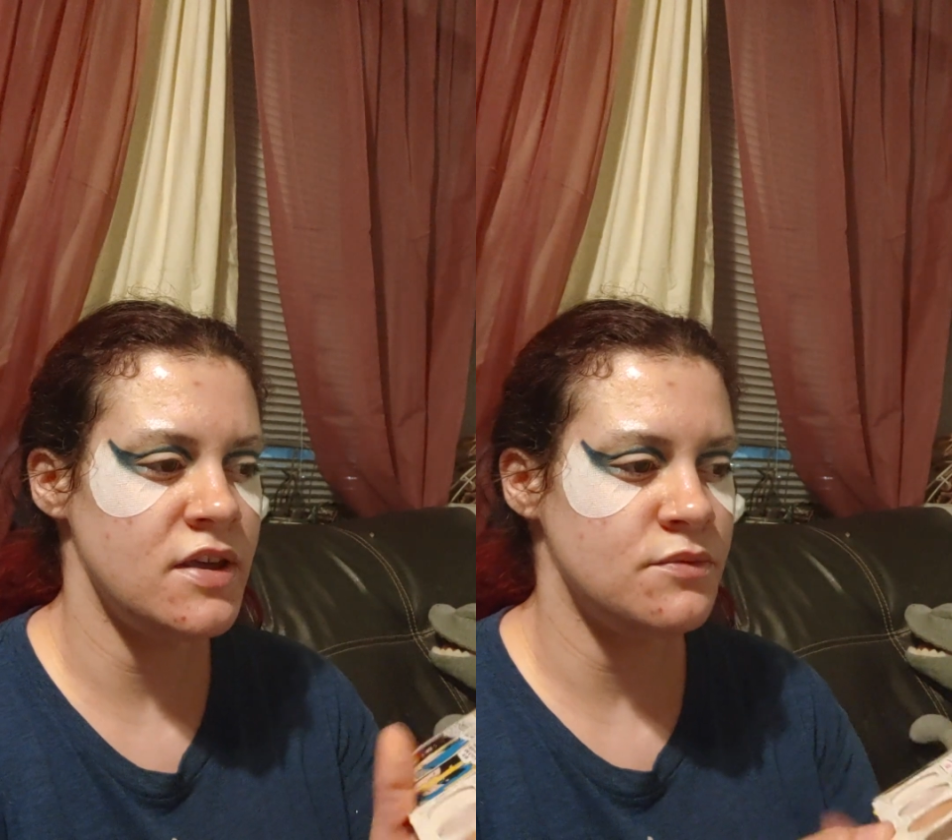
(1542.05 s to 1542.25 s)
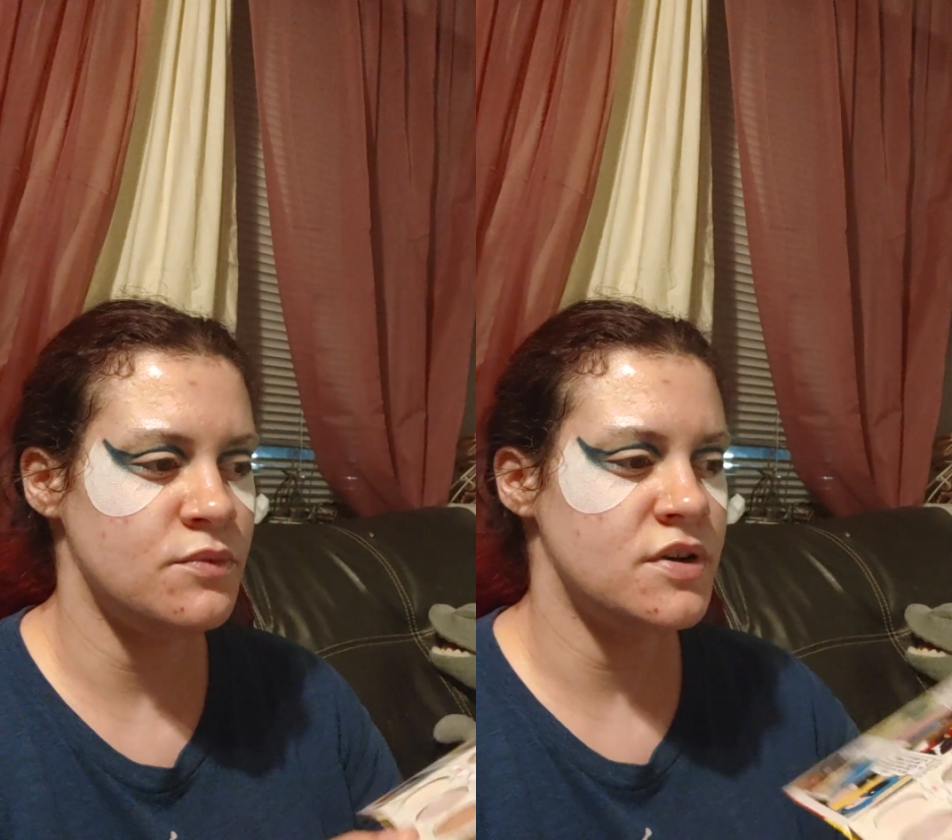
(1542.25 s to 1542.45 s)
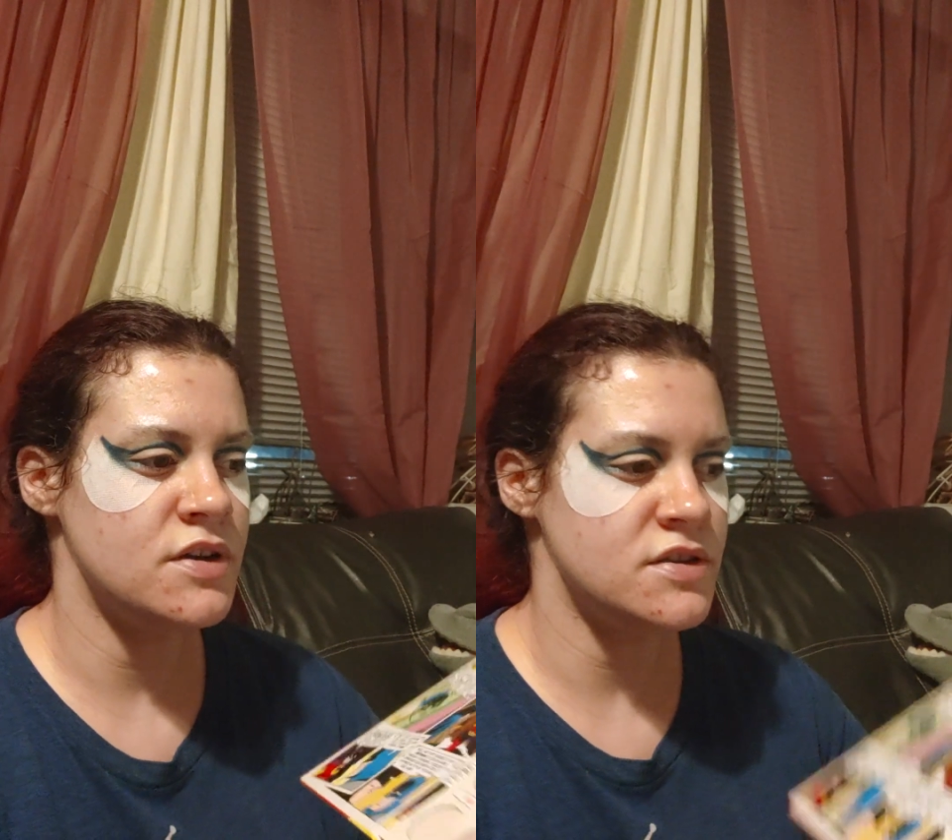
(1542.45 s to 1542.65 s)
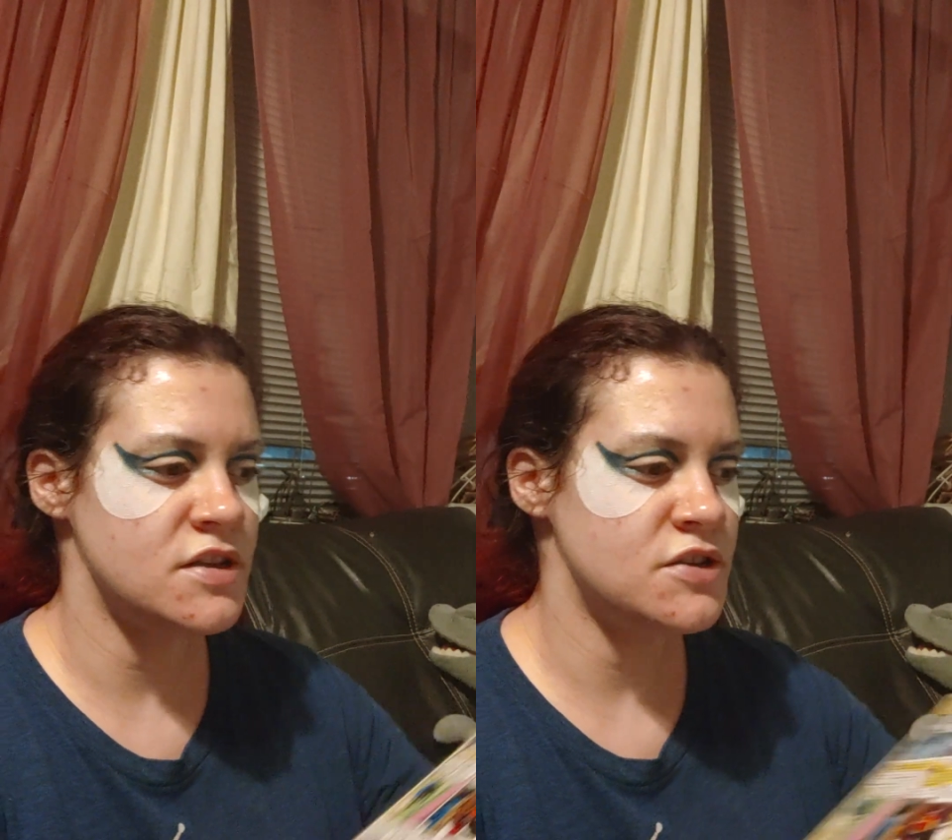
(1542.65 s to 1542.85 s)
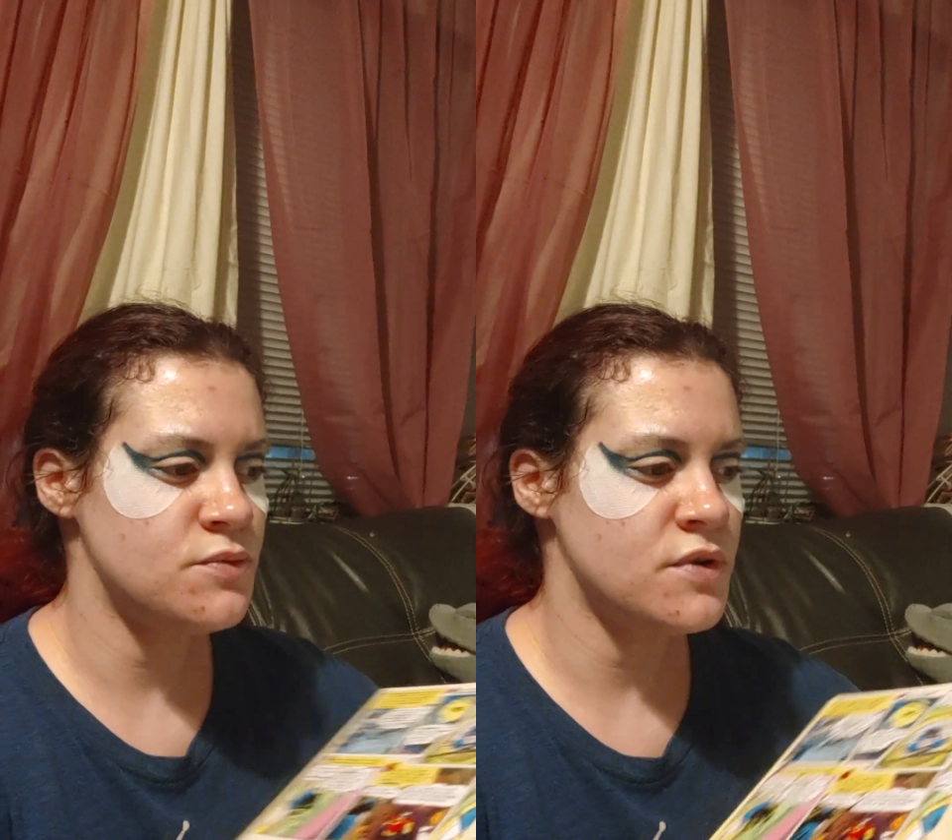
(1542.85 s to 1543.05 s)
it was
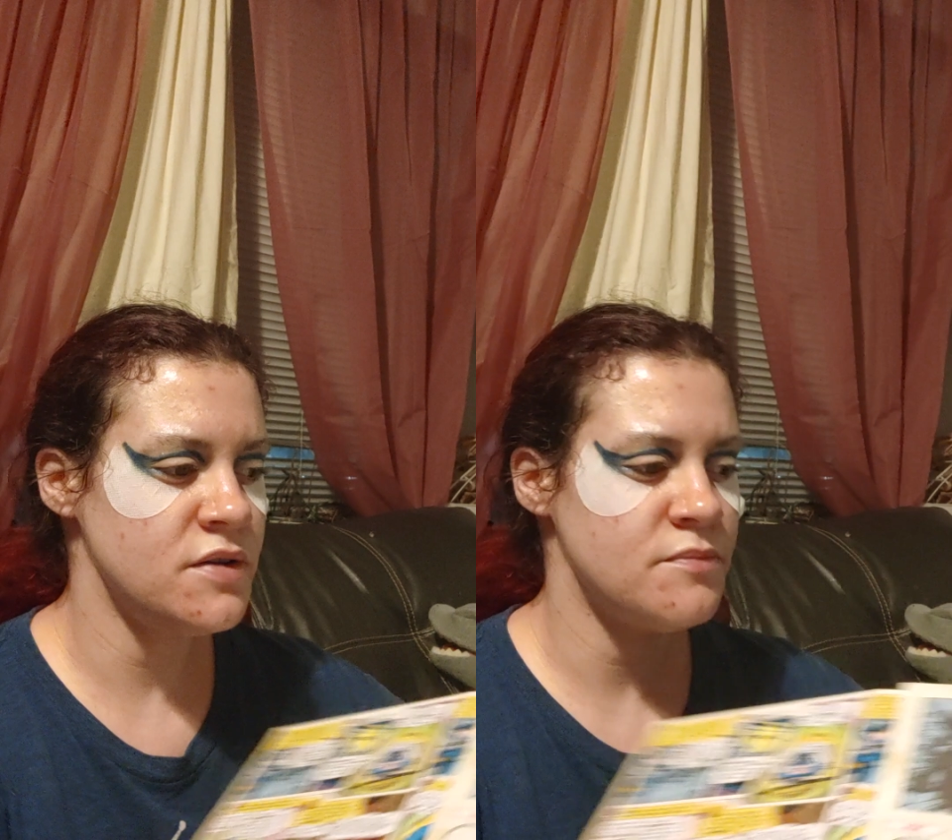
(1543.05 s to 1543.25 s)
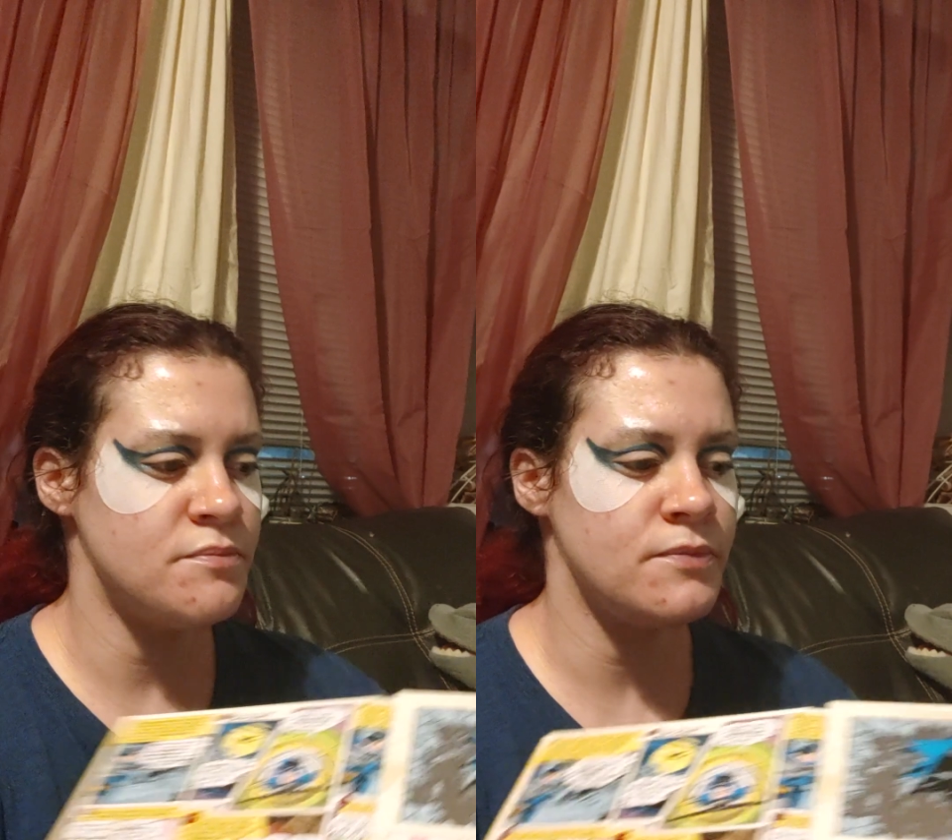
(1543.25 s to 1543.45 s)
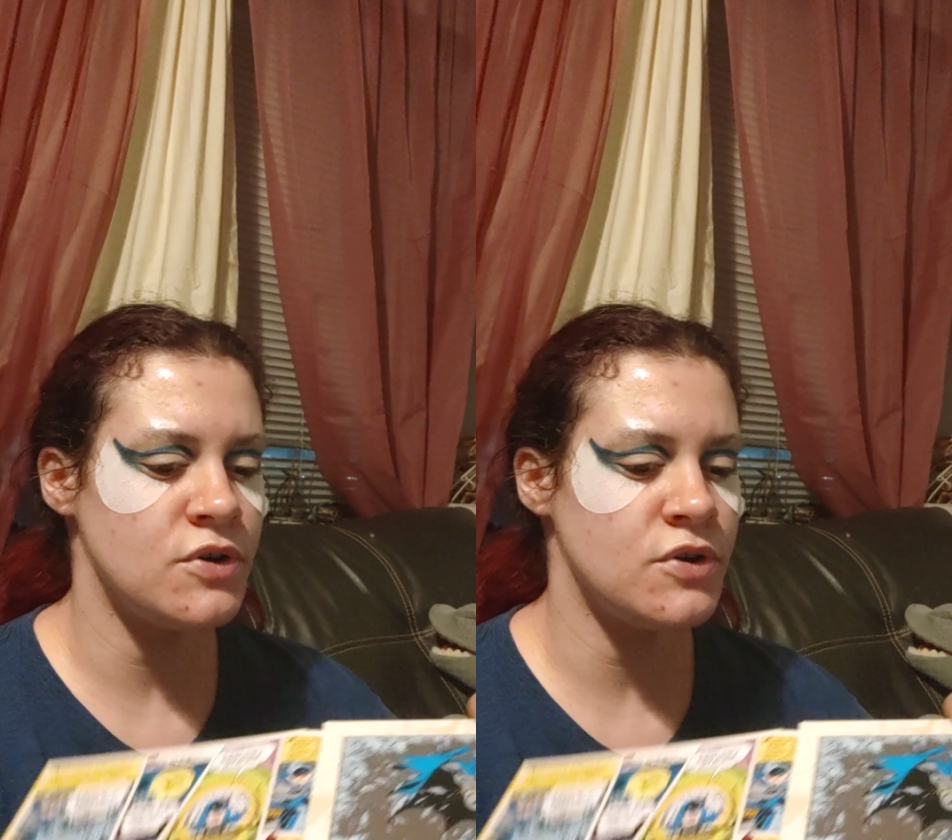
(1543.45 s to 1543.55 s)
this one